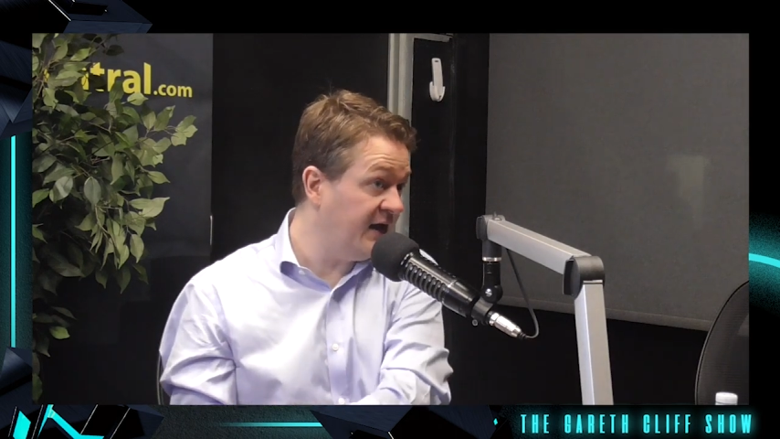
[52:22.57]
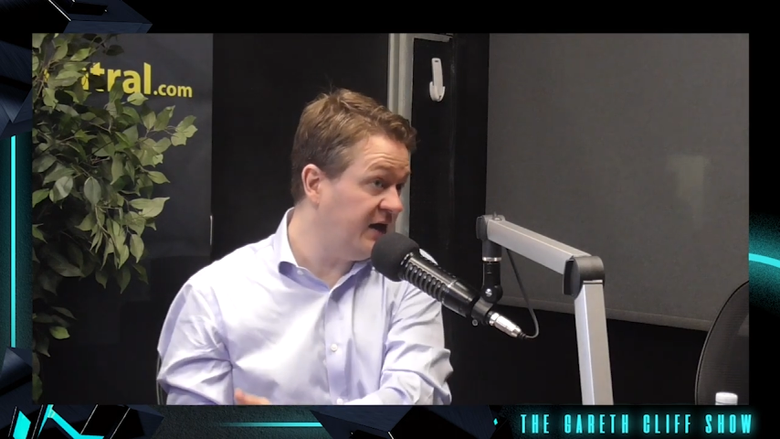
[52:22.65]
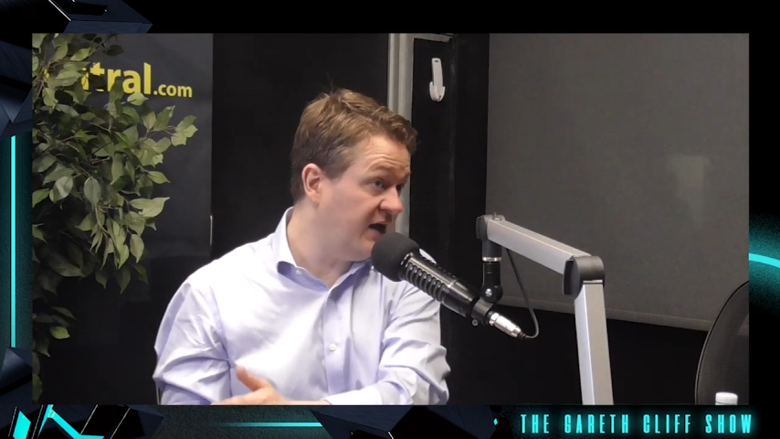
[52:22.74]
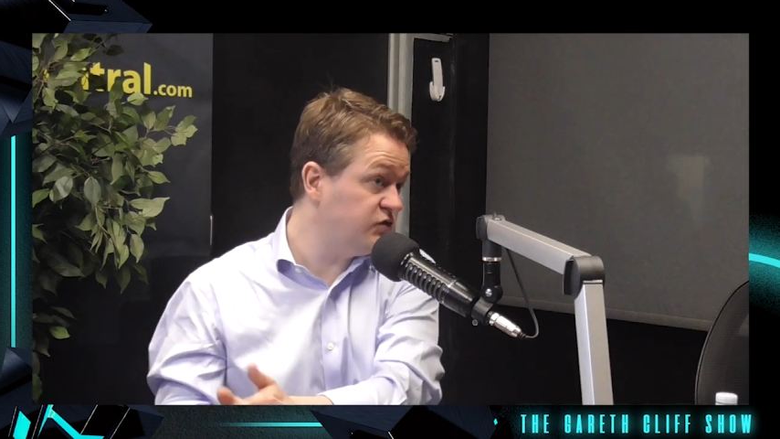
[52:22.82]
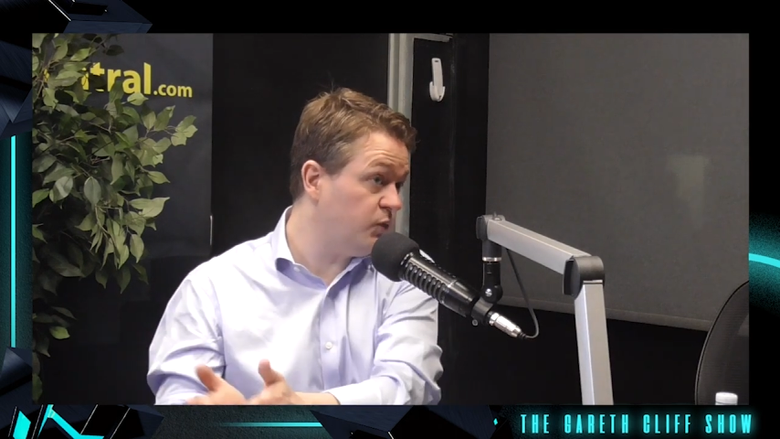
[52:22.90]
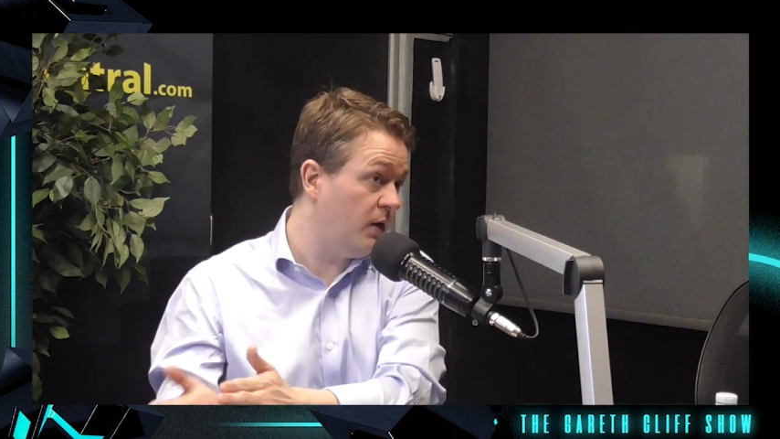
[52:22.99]

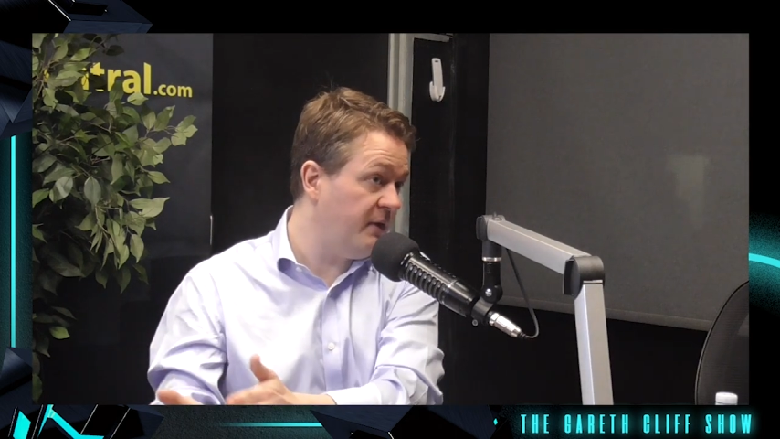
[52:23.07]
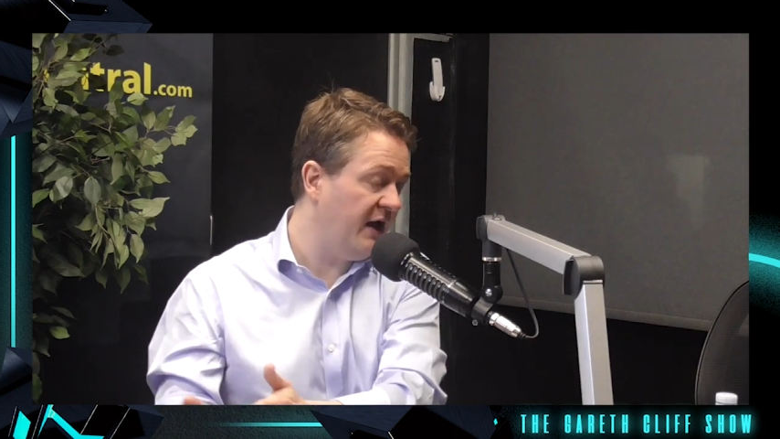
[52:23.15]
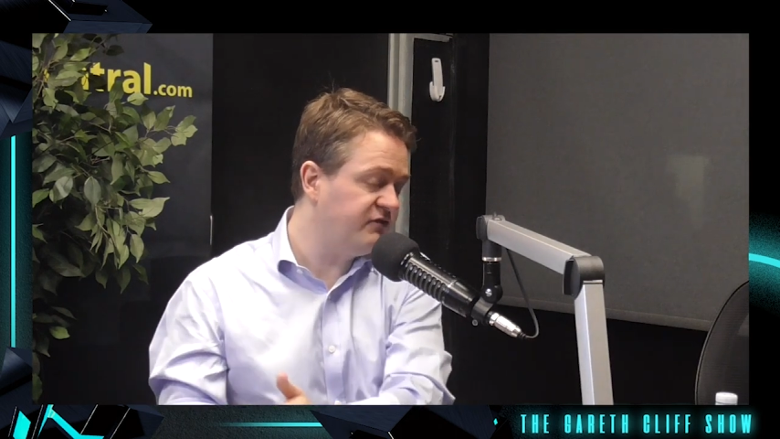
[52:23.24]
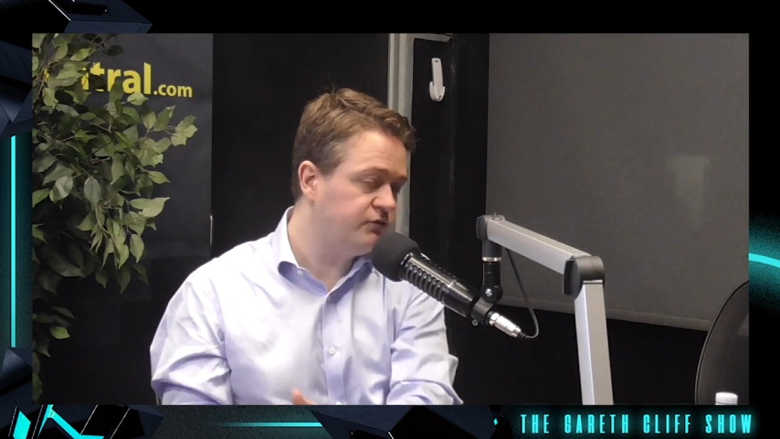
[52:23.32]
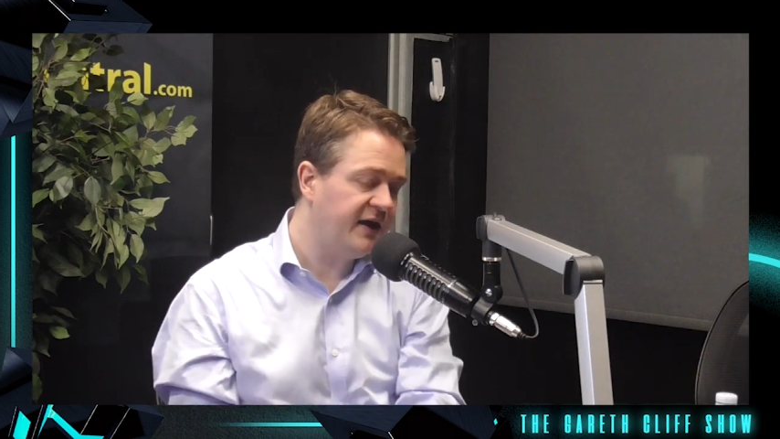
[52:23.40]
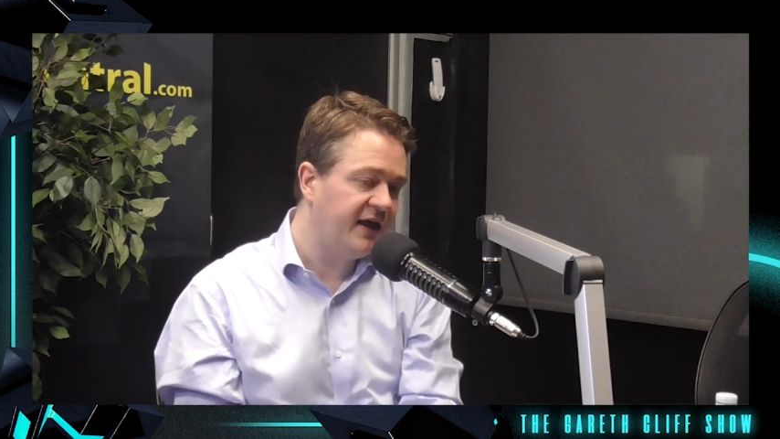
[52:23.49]
and that's why we
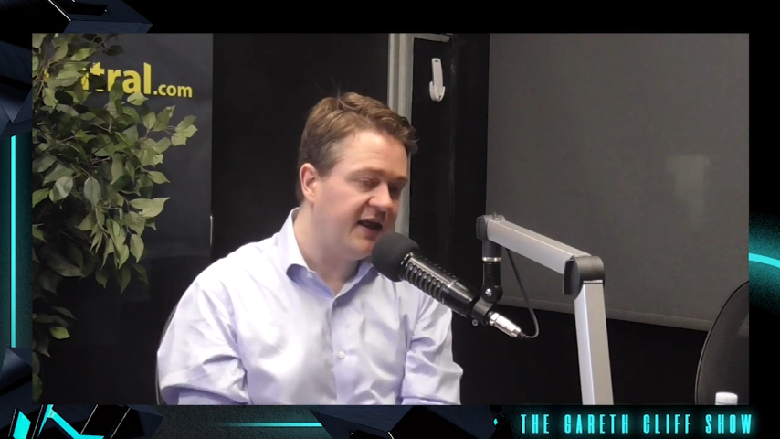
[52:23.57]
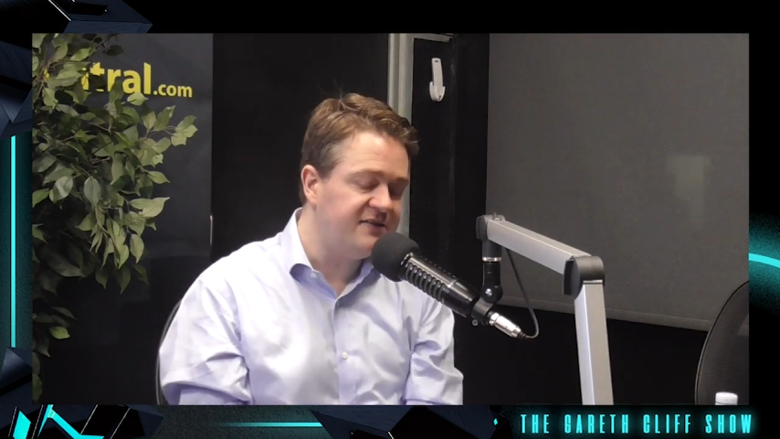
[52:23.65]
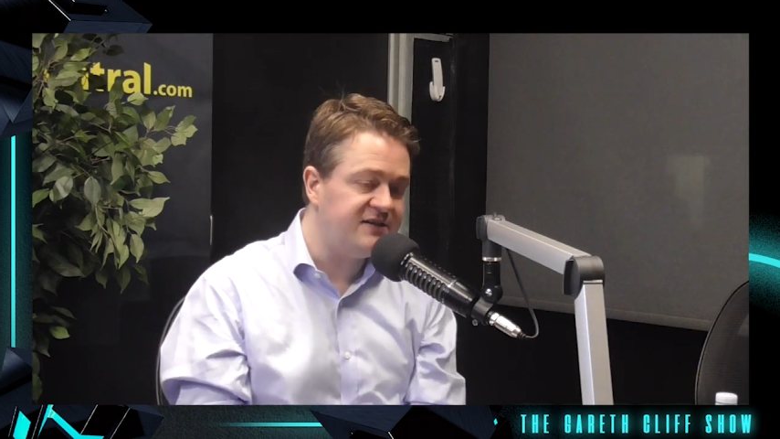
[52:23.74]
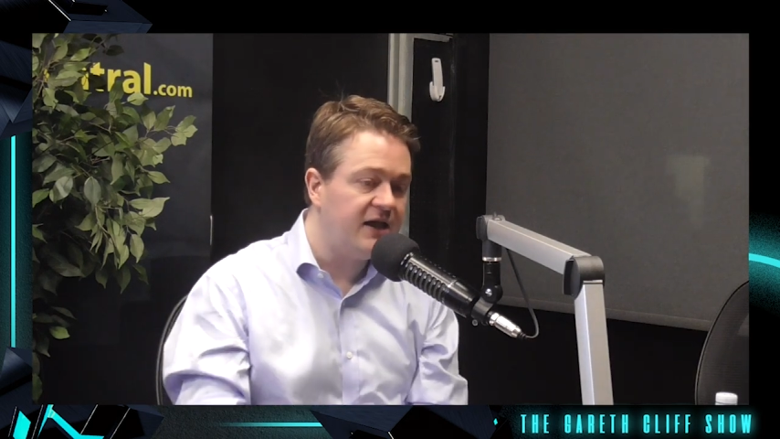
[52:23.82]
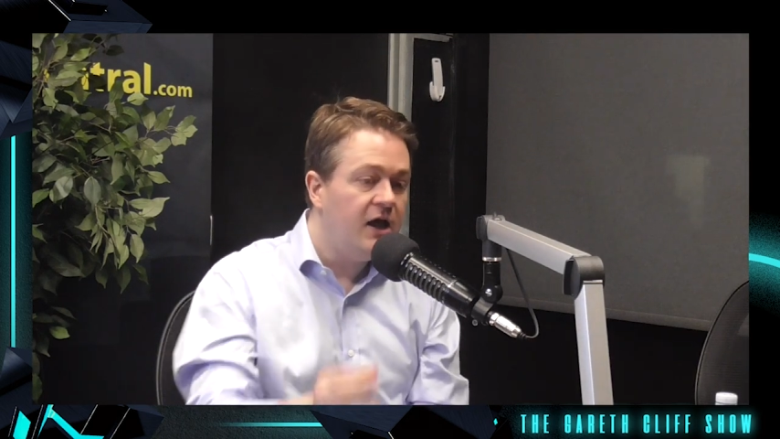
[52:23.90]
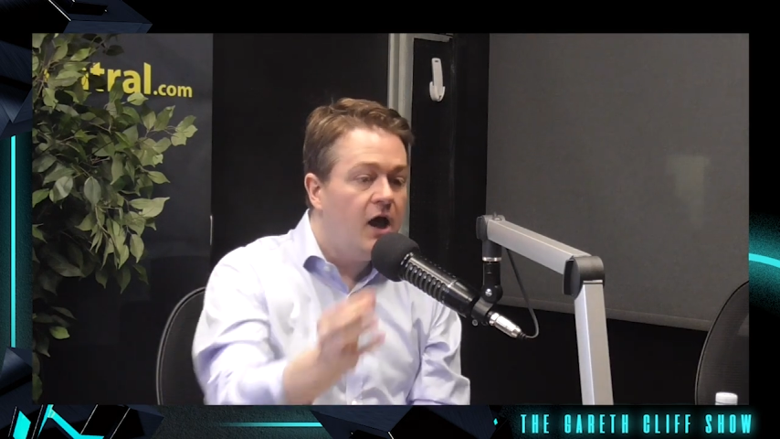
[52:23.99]
have to
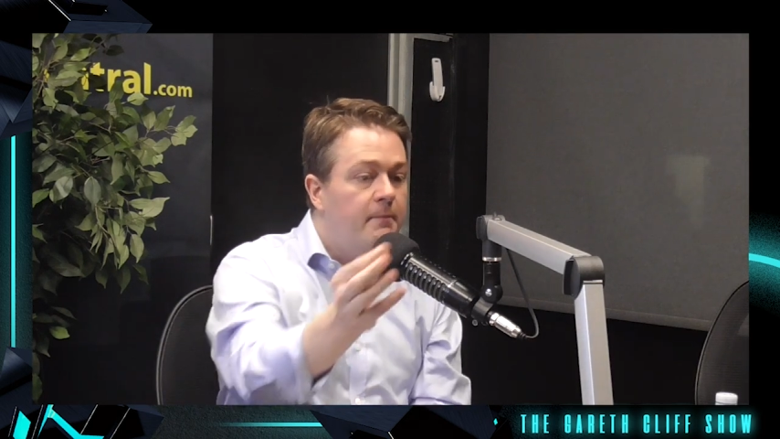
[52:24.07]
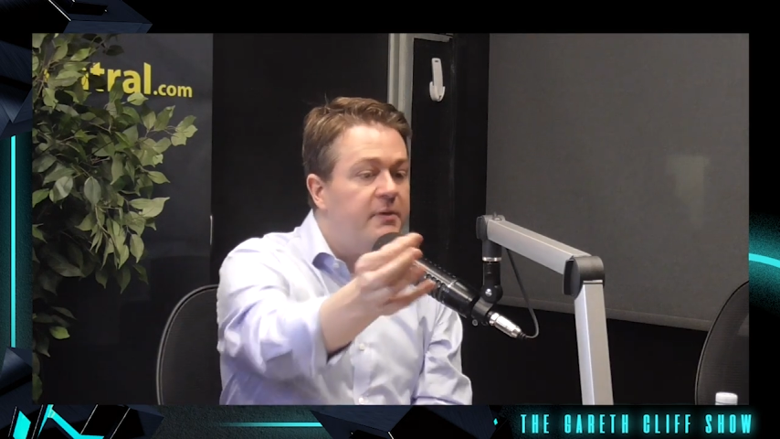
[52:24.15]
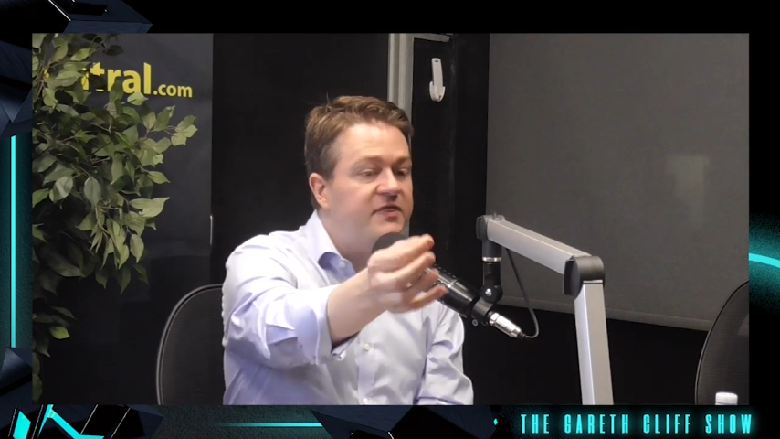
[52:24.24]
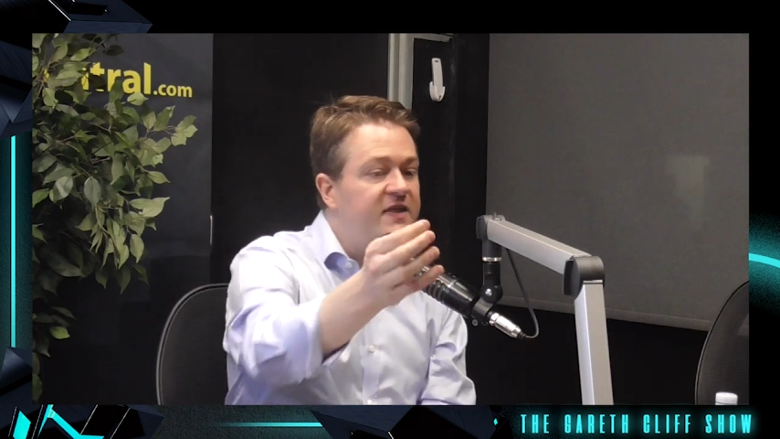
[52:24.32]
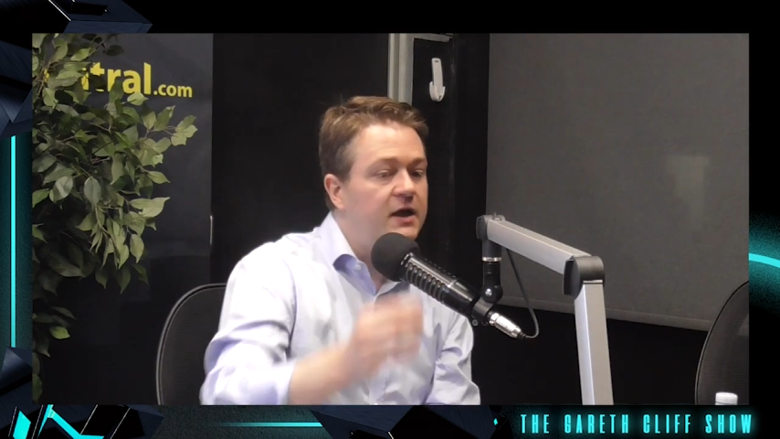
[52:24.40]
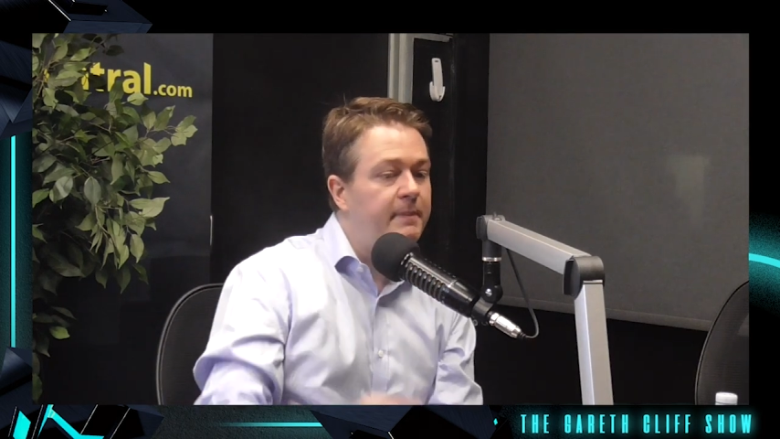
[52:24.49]
regulate it.
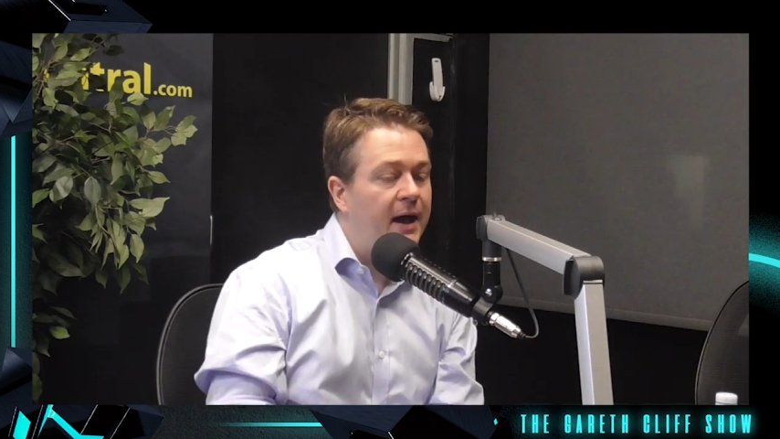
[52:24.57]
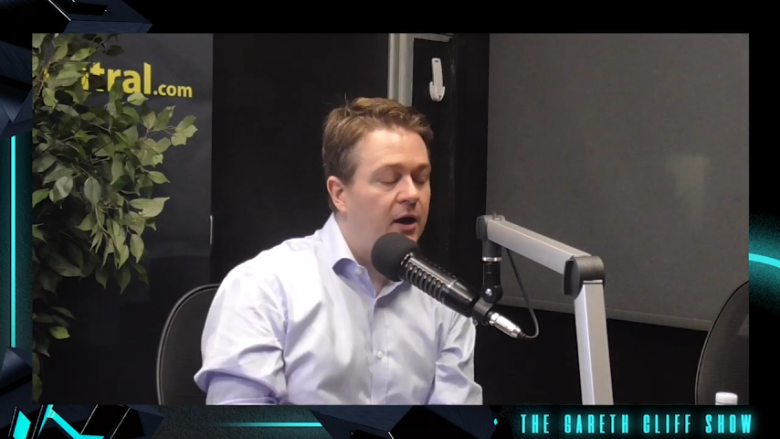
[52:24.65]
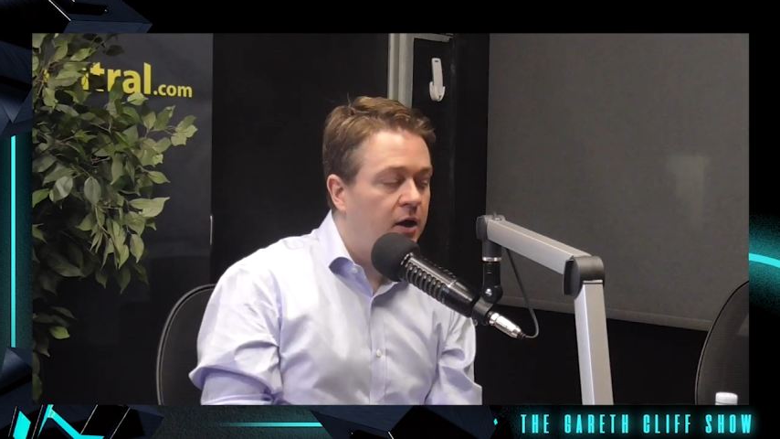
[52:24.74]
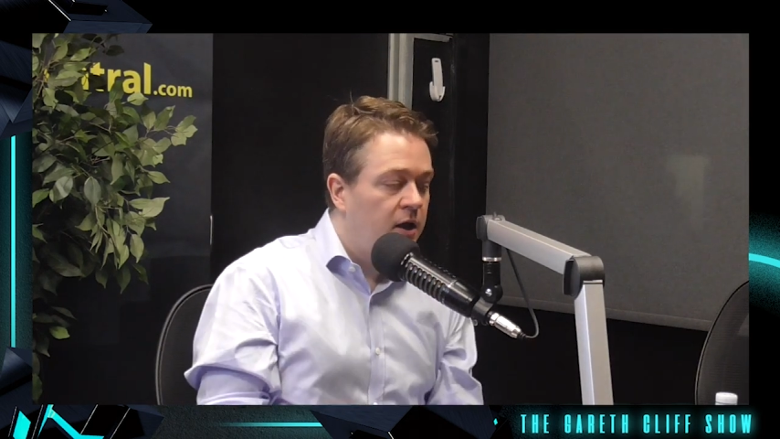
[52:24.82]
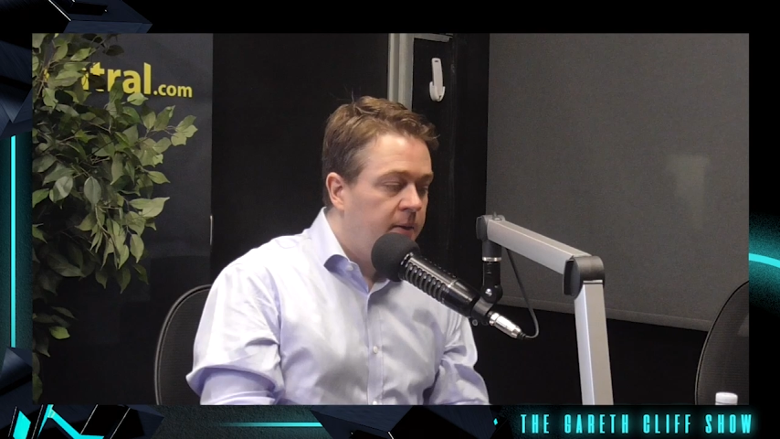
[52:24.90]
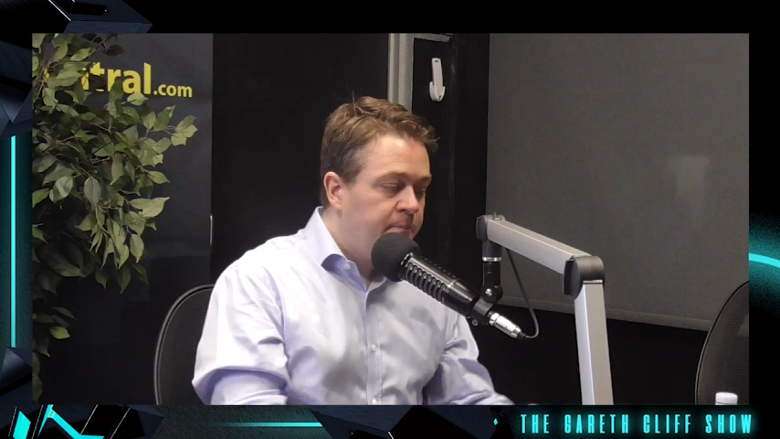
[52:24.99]
But think
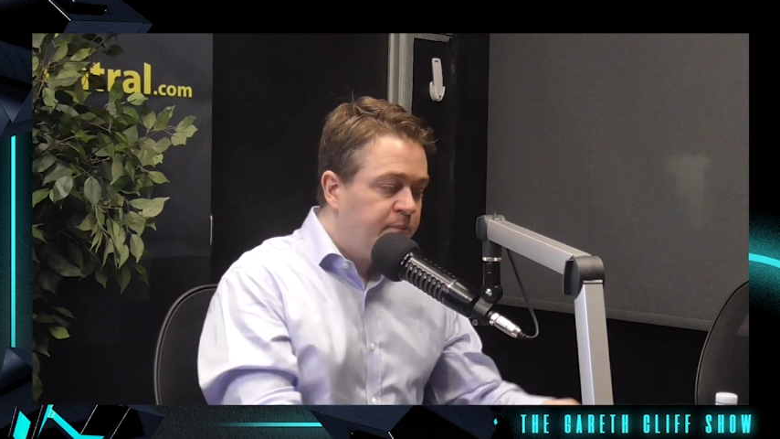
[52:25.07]
about